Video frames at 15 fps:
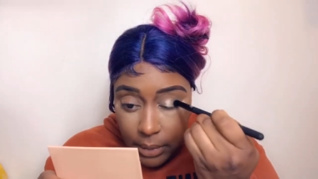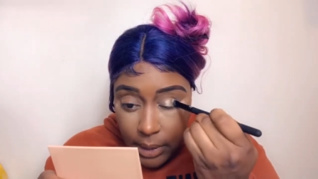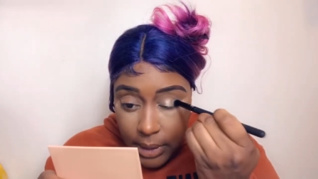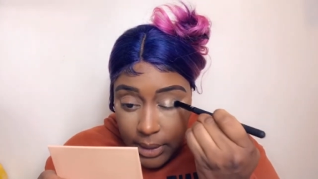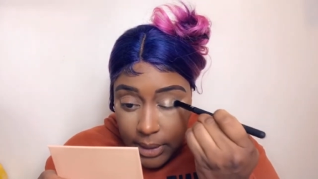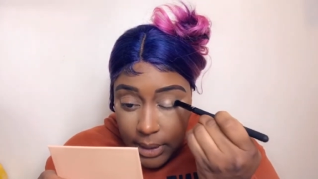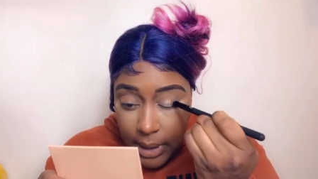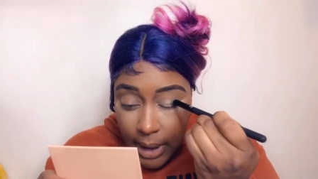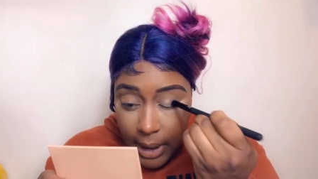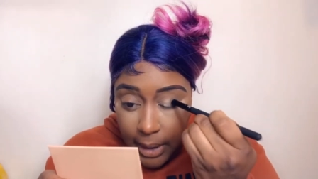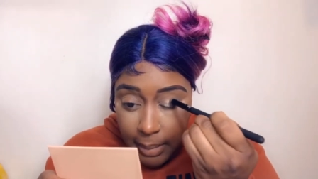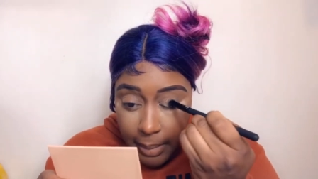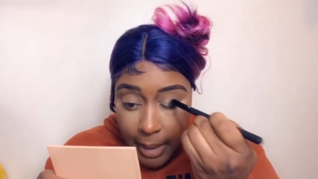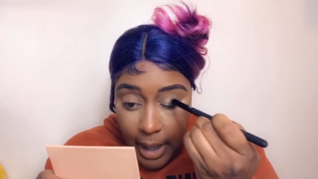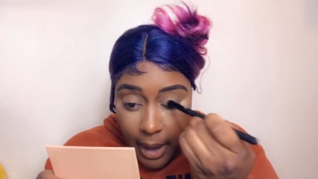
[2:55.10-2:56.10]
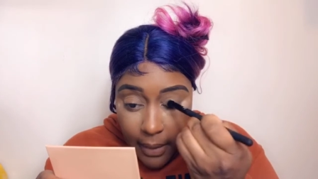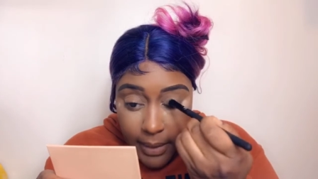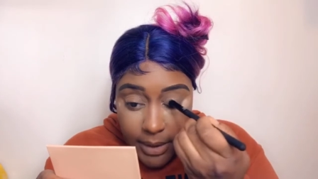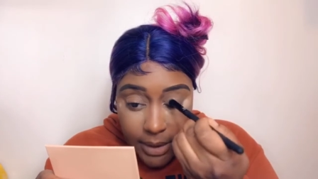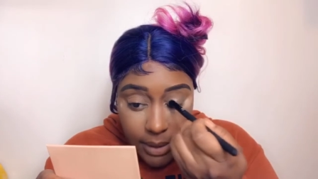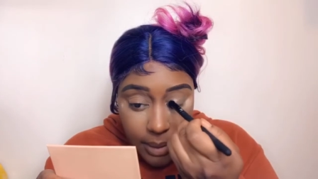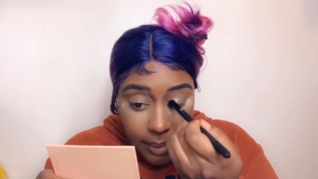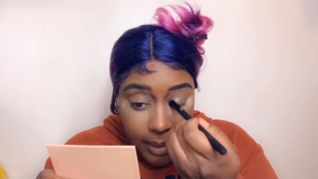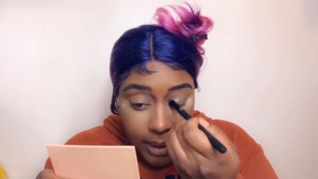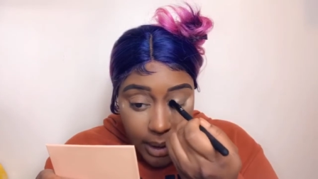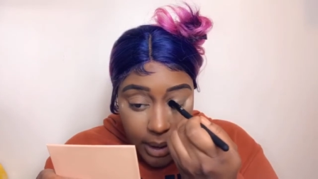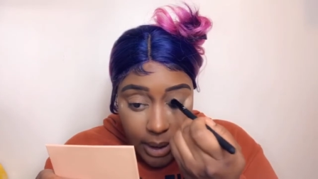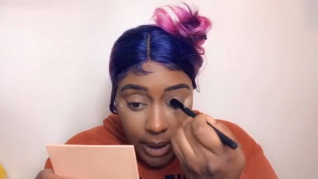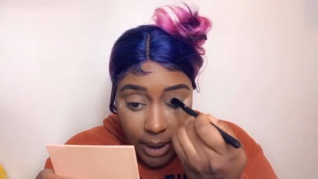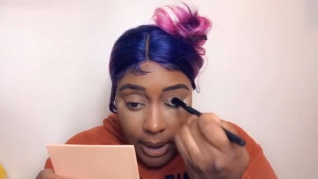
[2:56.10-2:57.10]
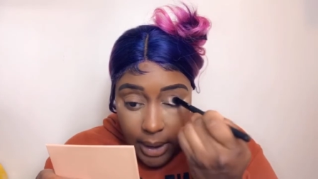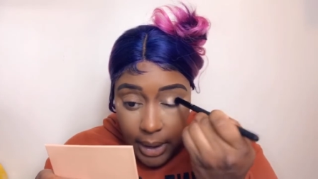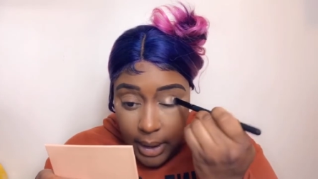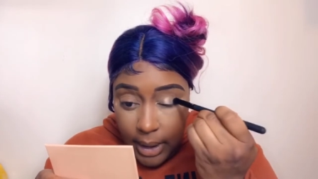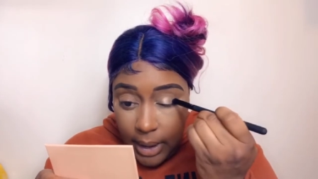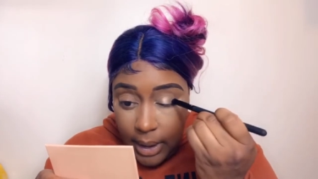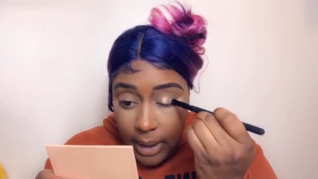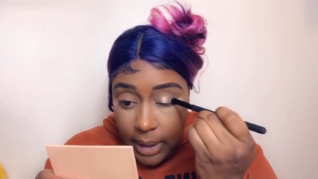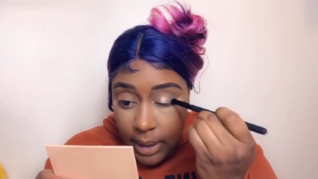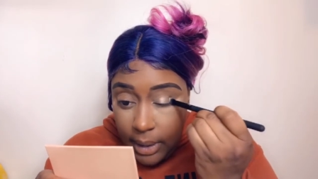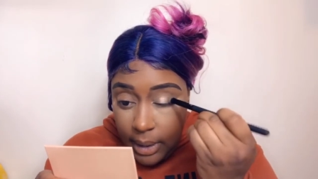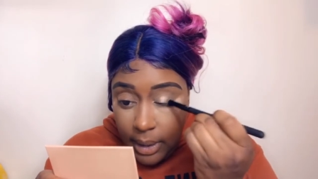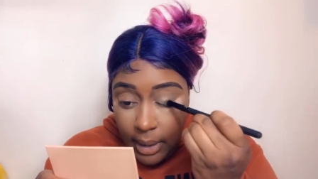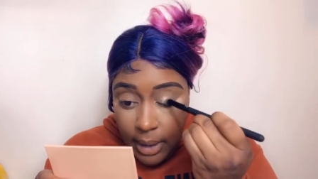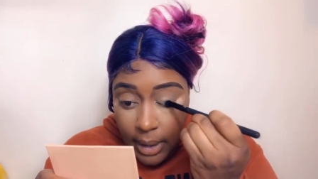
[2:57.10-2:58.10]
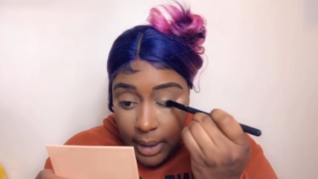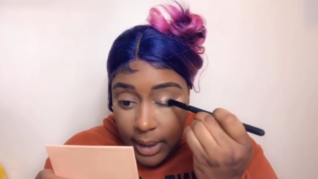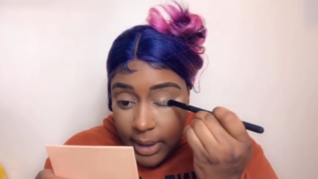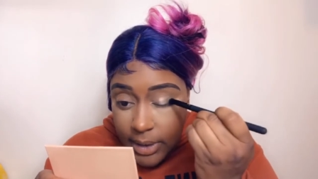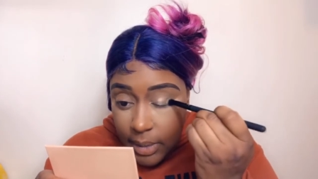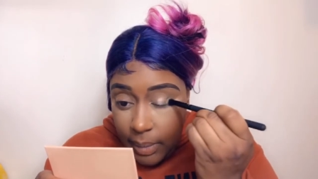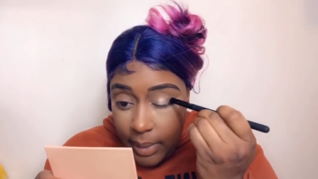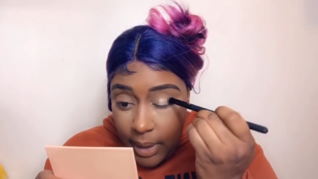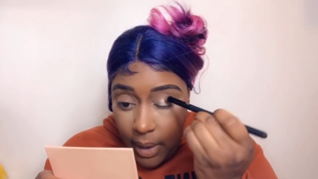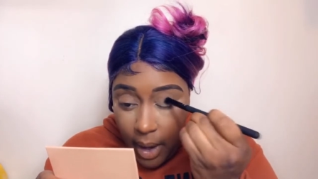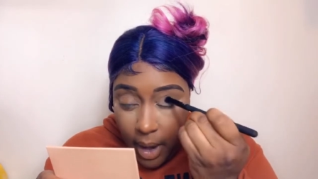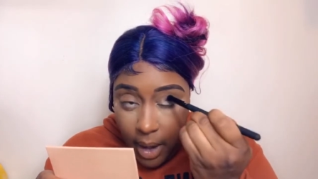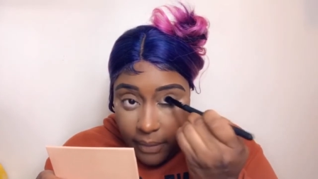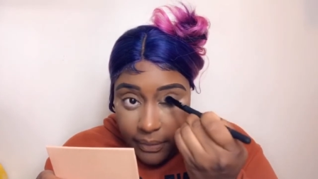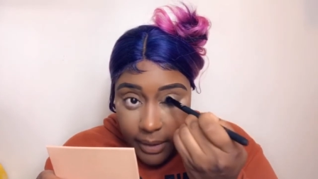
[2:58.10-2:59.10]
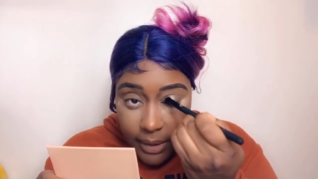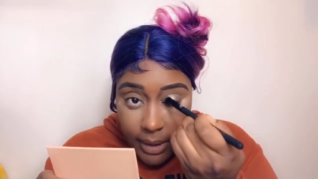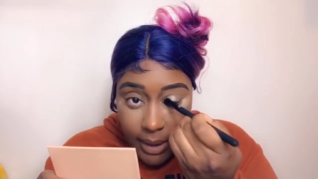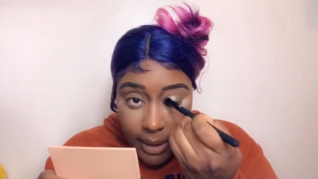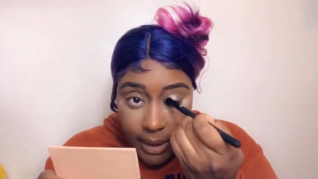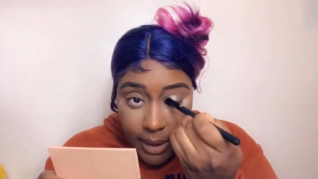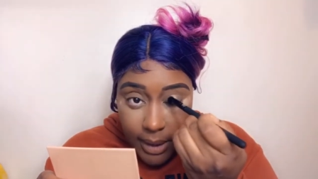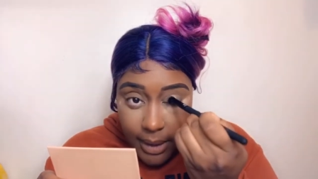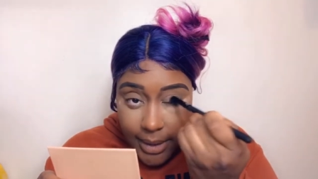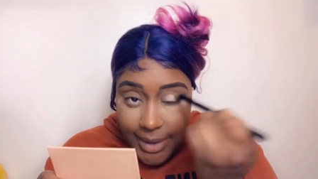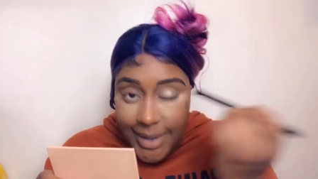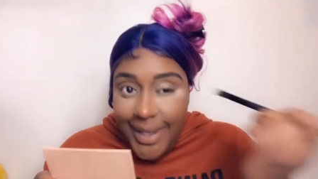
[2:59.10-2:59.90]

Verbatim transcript: Let's not embarrass for me. Because of my heart for this.